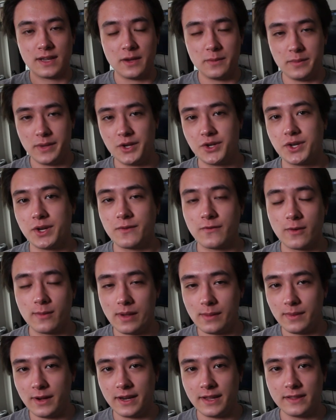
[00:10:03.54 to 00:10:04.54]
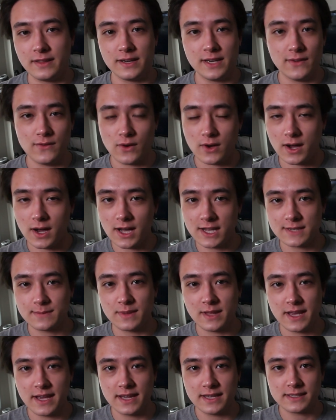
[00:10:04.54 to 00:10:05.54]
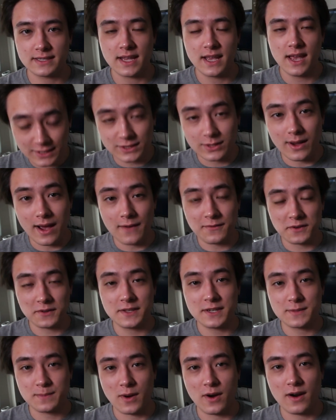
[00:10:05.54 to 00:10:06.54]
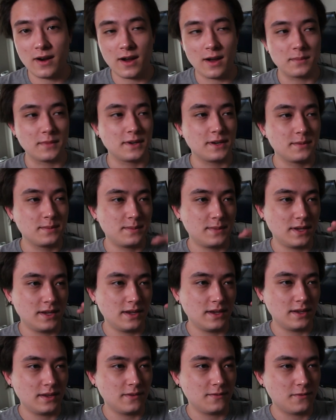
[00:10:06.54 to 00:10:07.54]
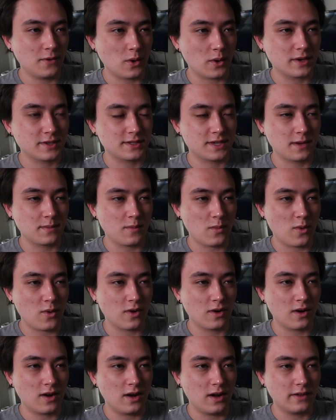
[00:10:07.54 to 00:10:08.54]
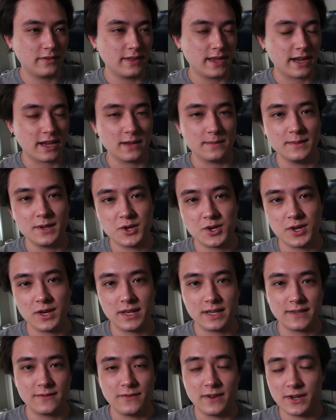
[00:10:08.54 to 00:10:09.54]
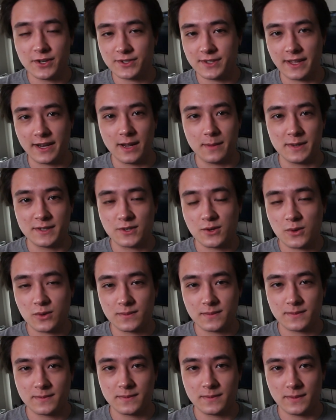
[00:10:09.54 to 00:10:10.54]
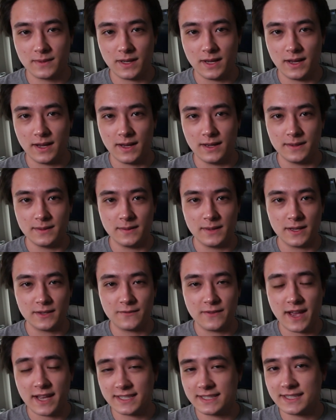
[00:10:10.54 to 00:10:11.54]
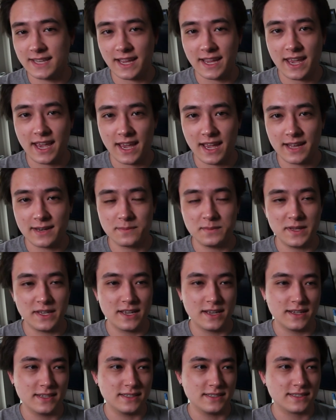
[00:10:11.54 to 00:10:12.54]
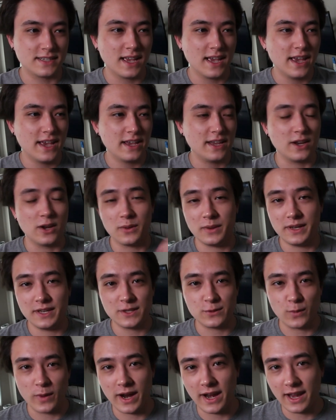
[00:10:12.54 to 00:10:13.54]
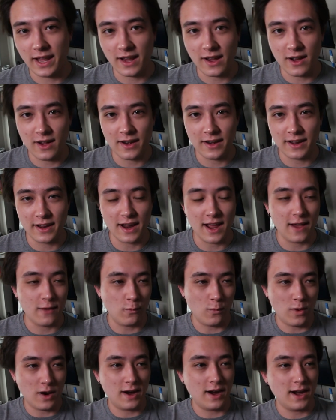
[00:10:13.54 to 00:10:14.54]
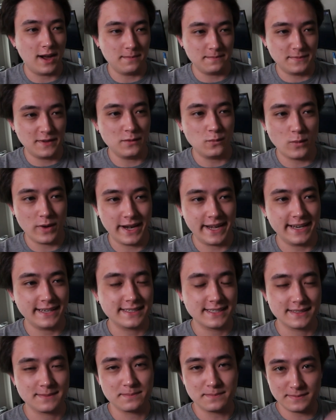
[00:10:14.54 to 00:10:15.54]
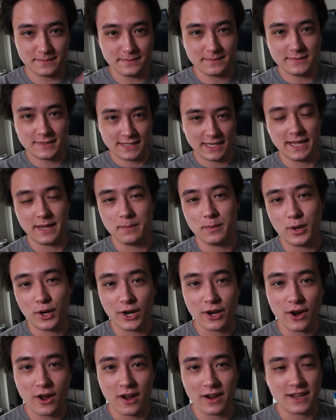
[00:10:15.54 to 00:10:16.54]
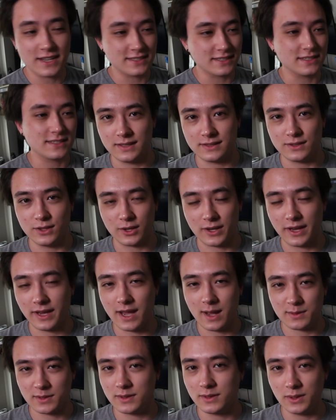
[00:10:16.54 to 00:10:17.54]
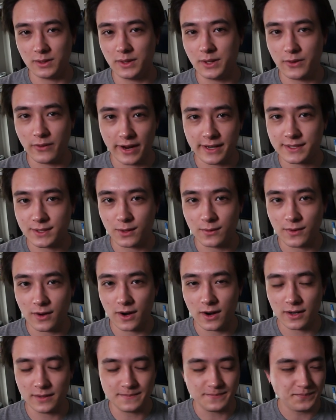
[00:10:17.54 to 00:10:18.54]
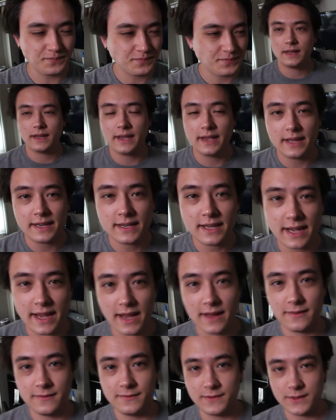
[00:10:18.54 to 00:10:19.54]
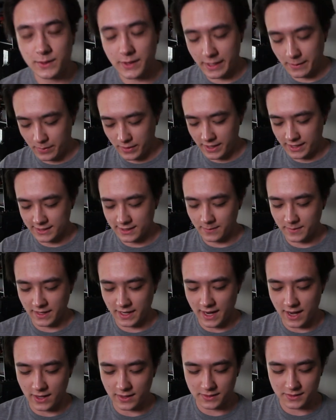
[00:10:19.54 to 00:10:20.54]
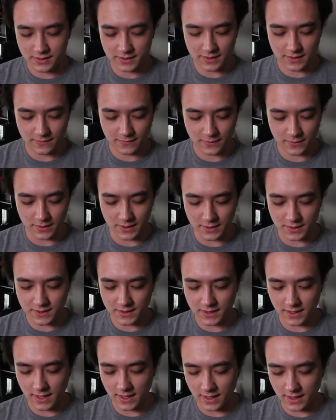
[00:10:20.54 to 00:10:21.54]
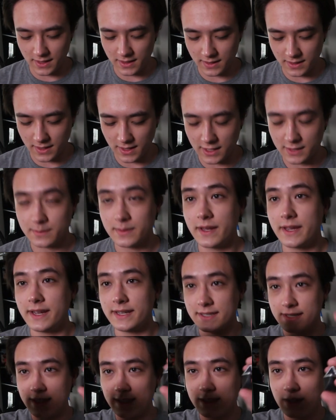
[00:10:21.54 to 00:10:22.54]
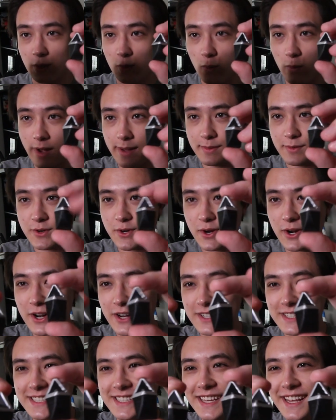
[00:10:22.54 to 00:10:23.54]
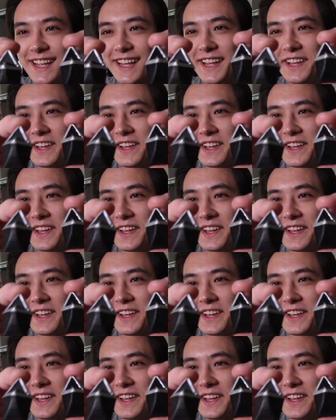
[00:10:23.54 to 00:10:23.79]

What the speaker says: commission for my buddy The Devil Cosplays. So after this part, I'm gonna be focusing more on that commission, finish that up as fast as I can, because you know, he's waiting on it. I've been waiting to see him put it on because it's looking absolutely great so far. And I have 3D printed something else for this cosplay. It's these little web shooters